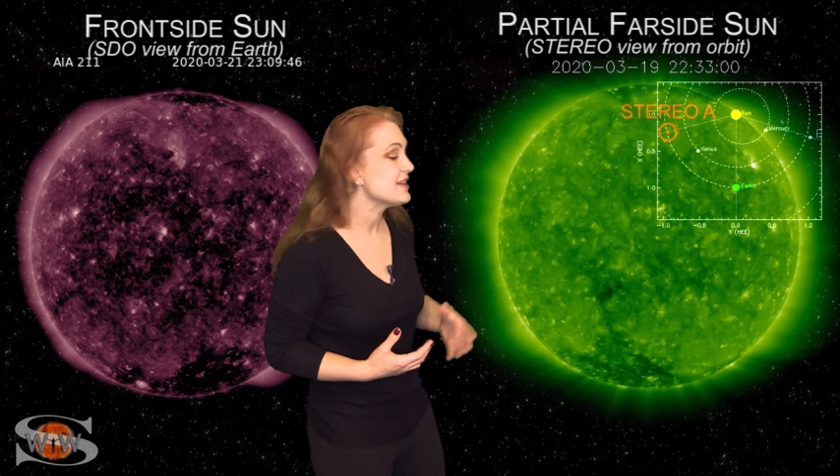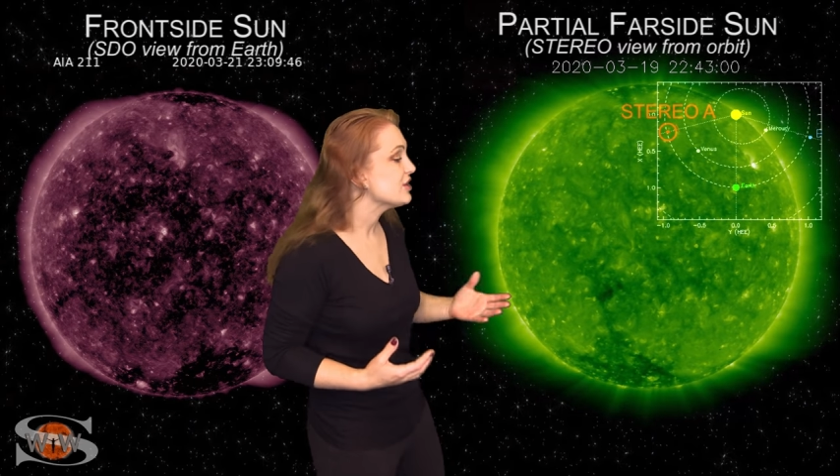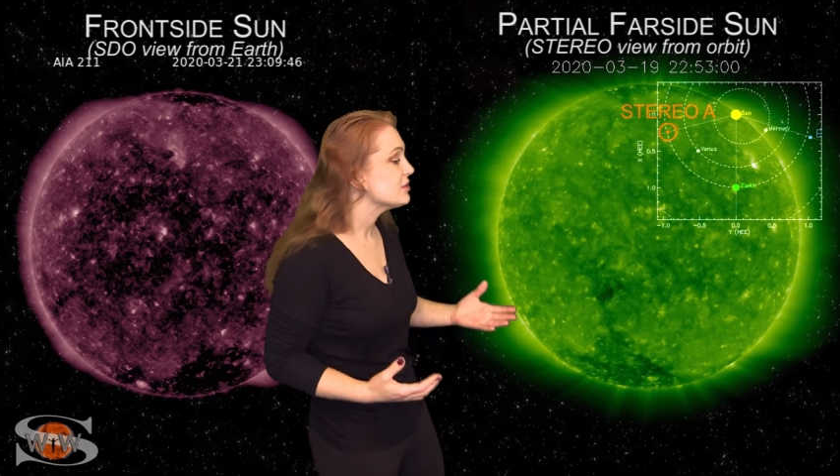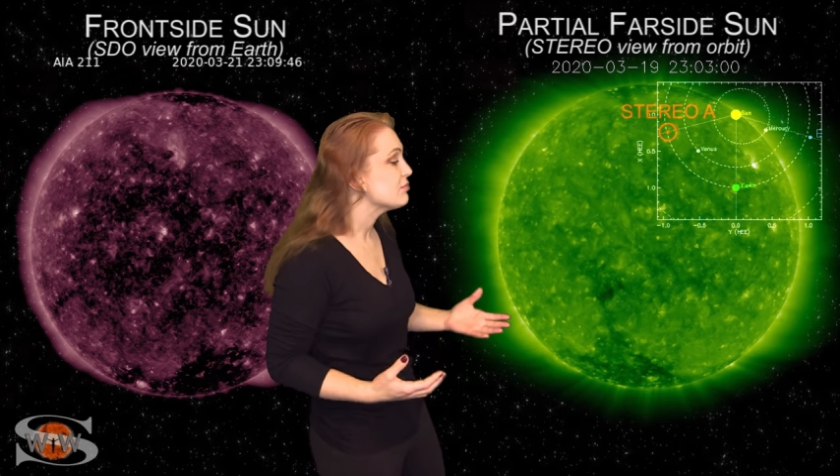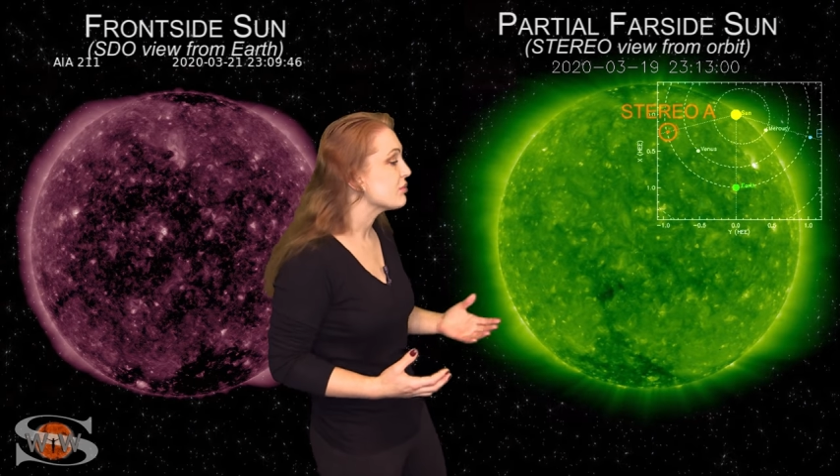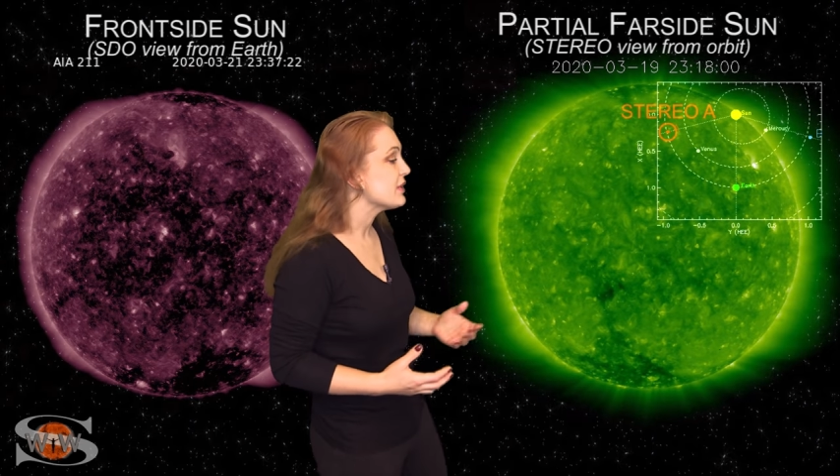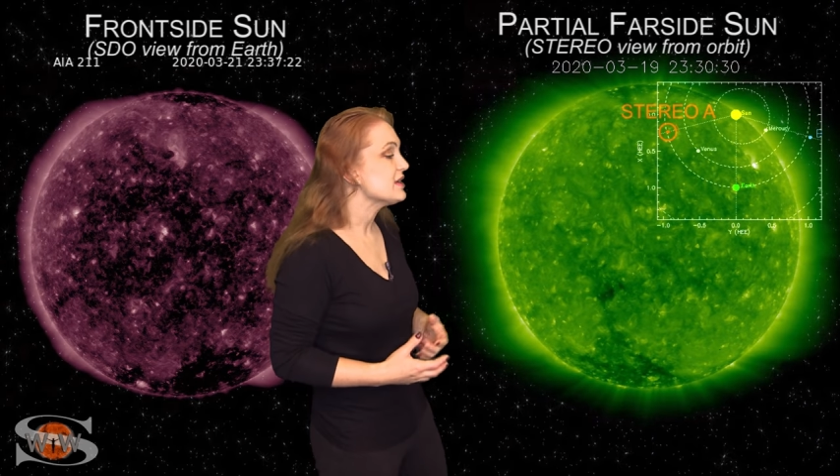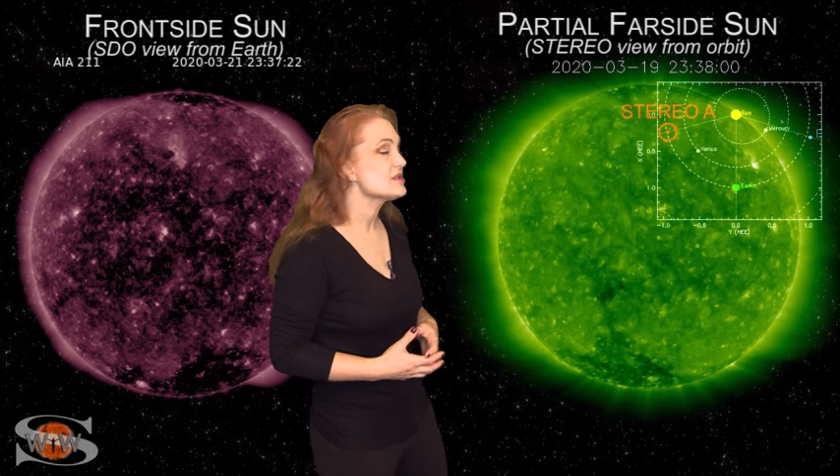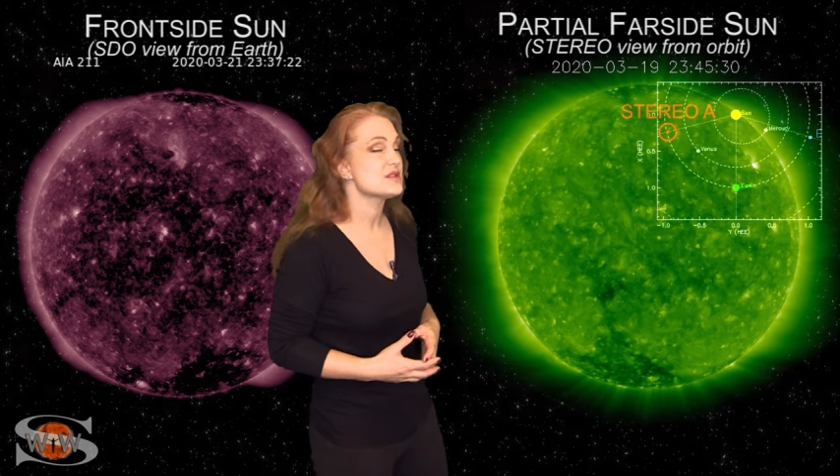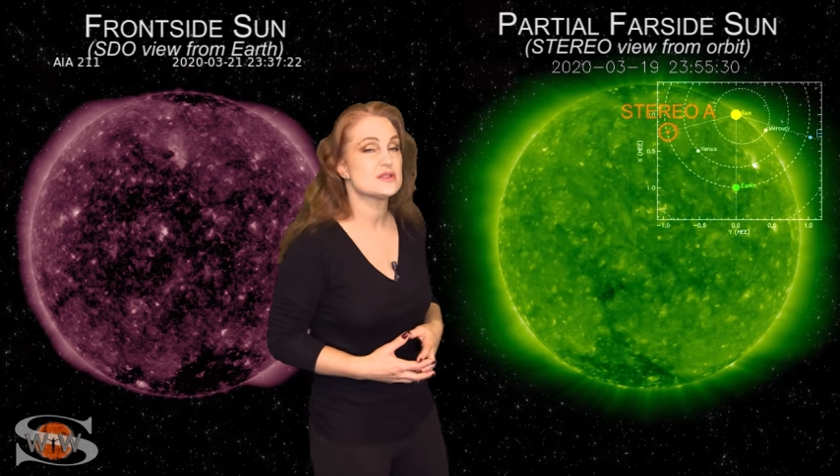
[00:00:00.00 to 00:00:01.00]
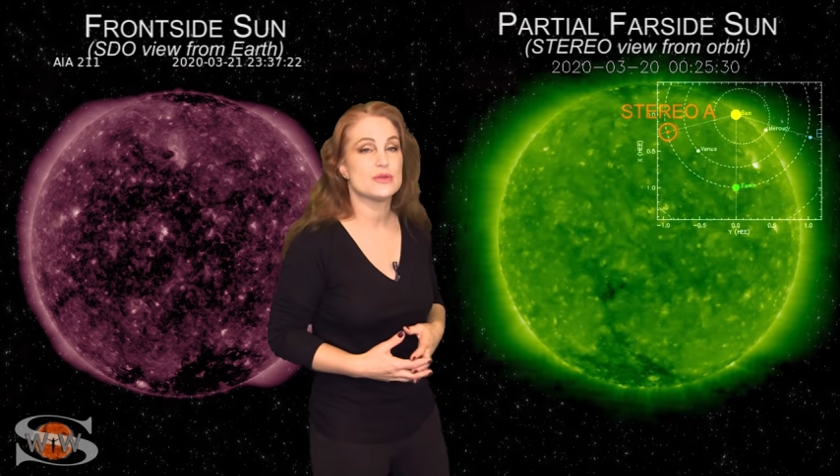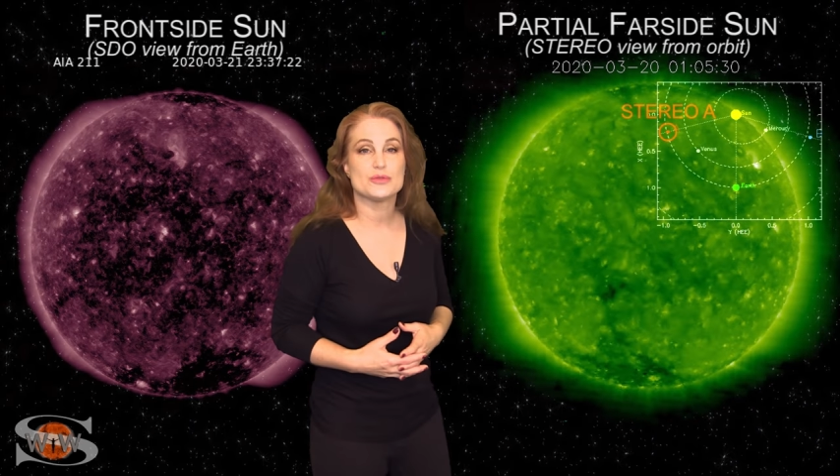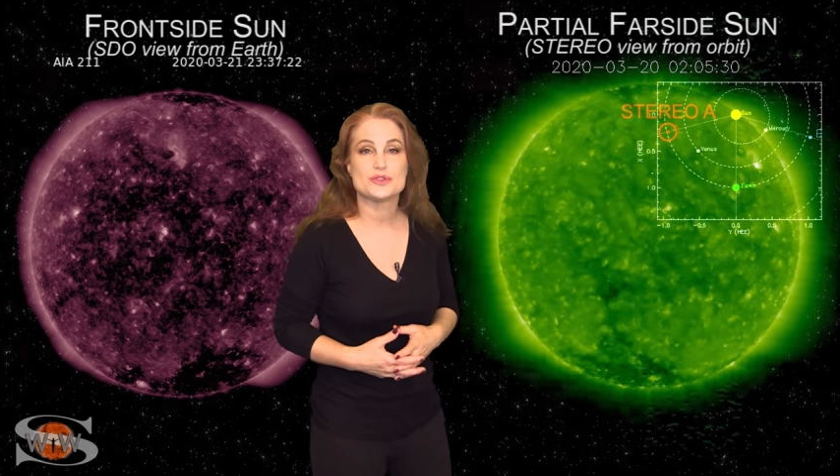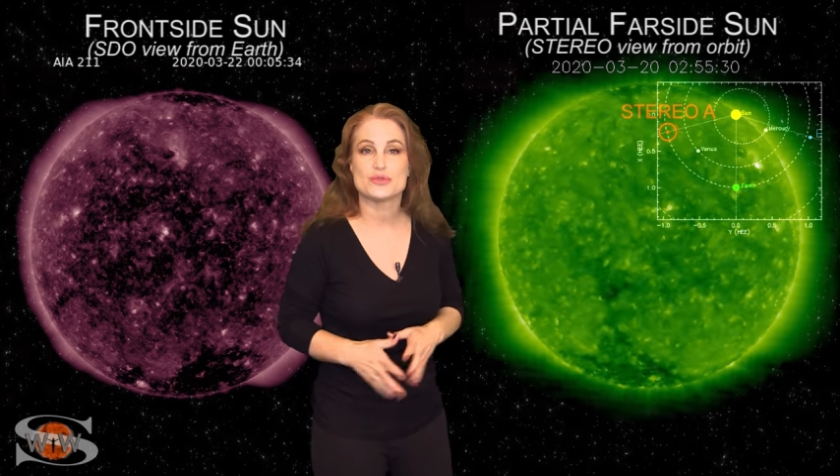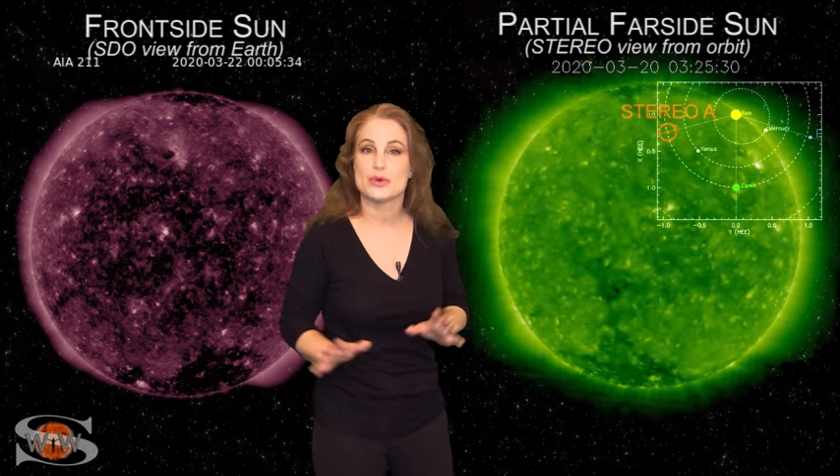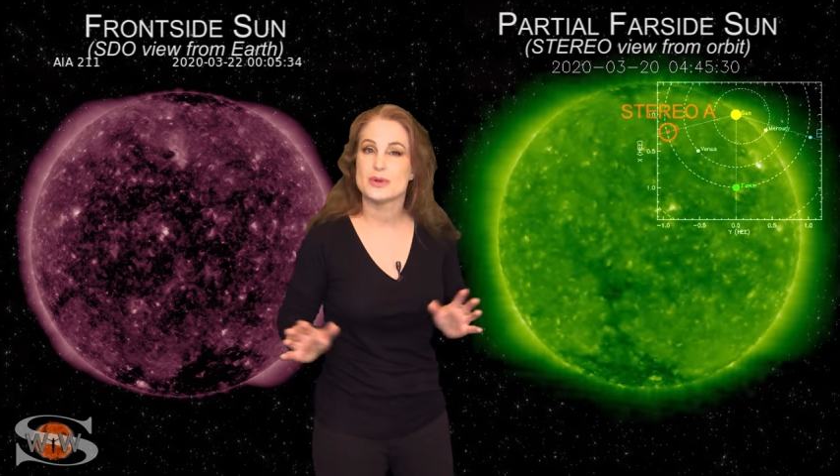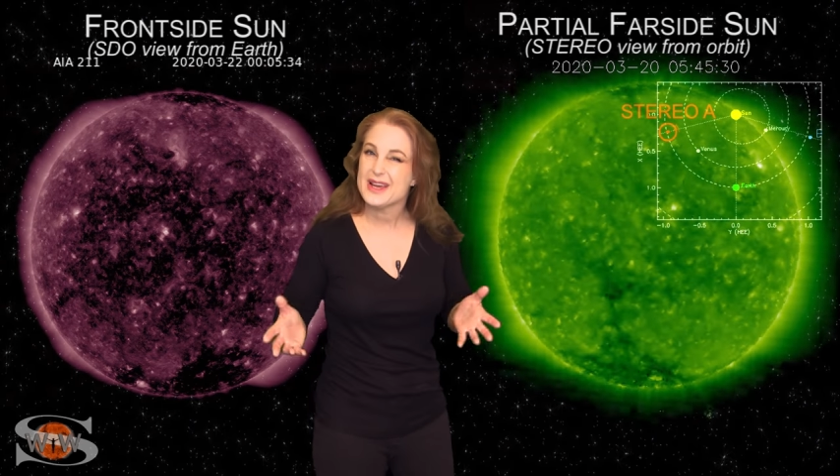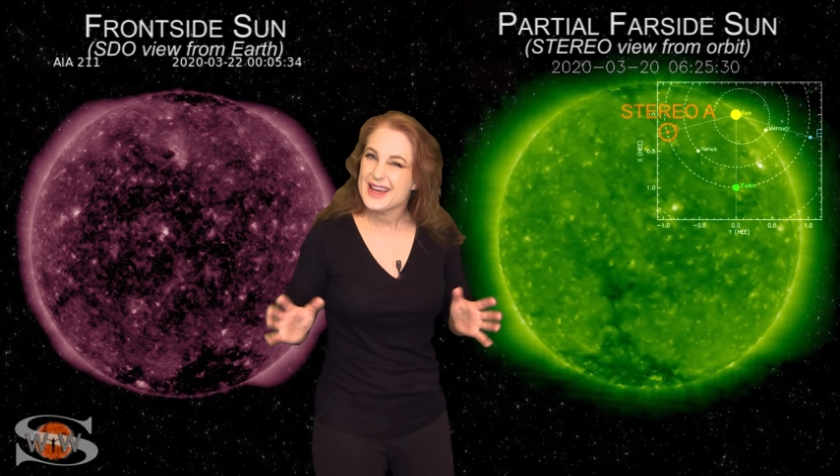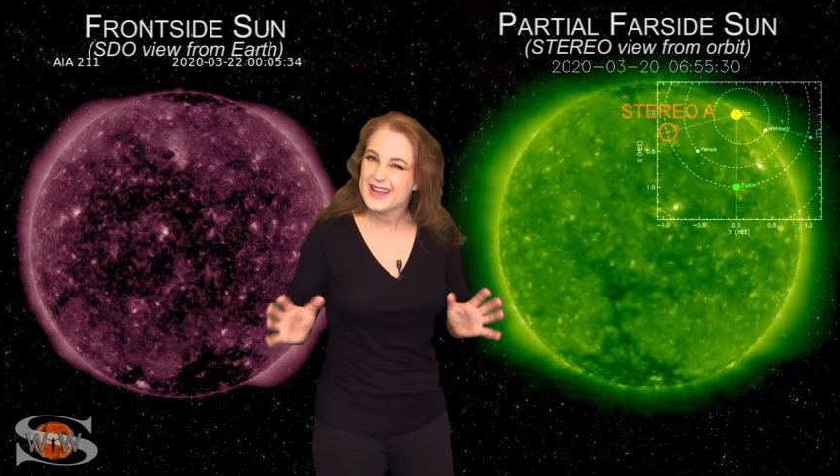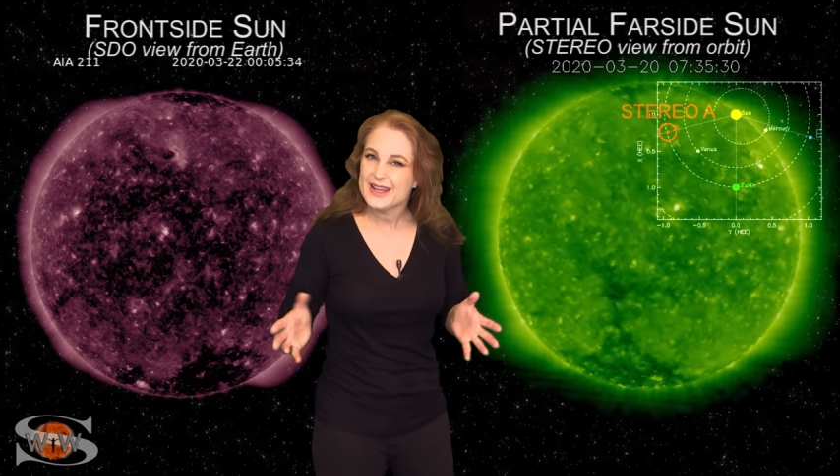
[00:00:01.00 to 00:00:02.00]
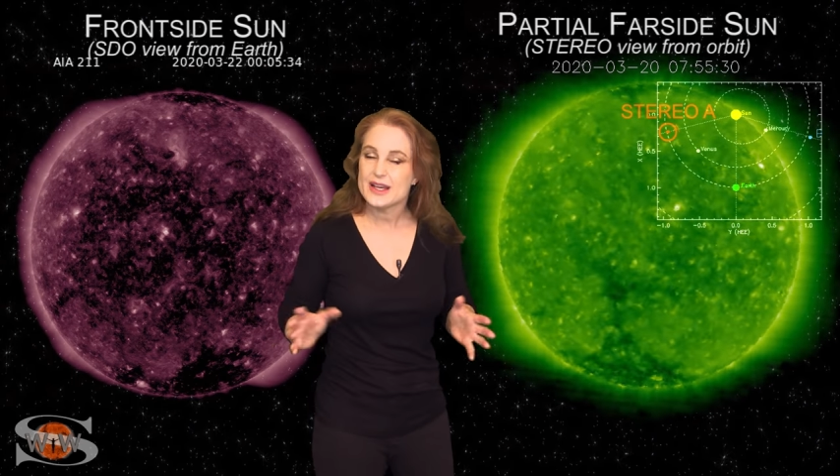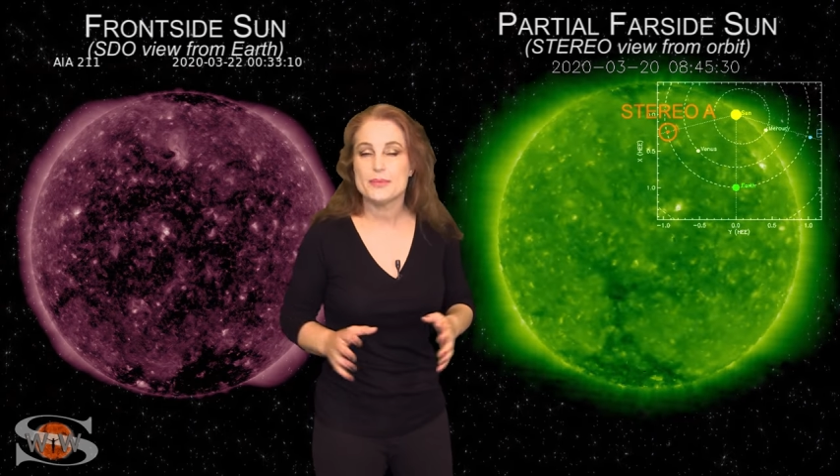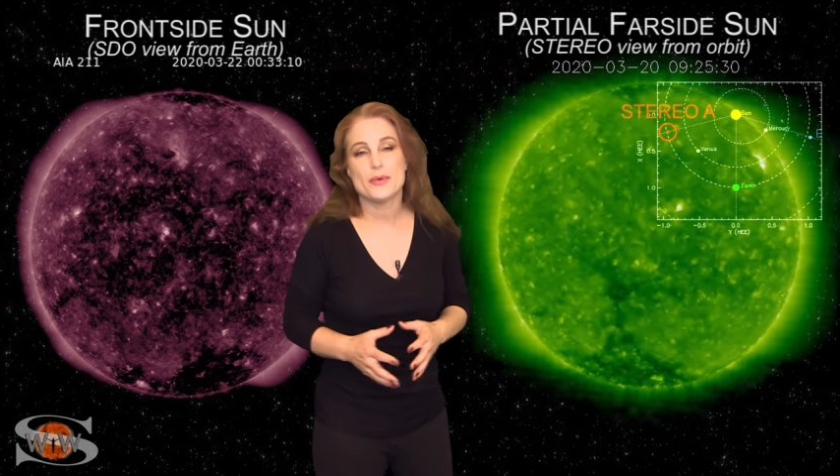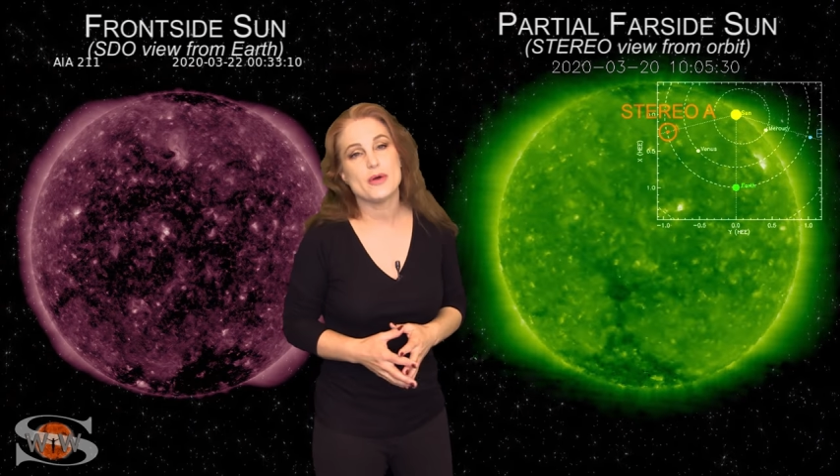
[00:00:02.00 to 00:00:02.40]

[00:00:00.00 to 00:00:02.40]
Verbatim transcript: and it could bring us a solar storm eh,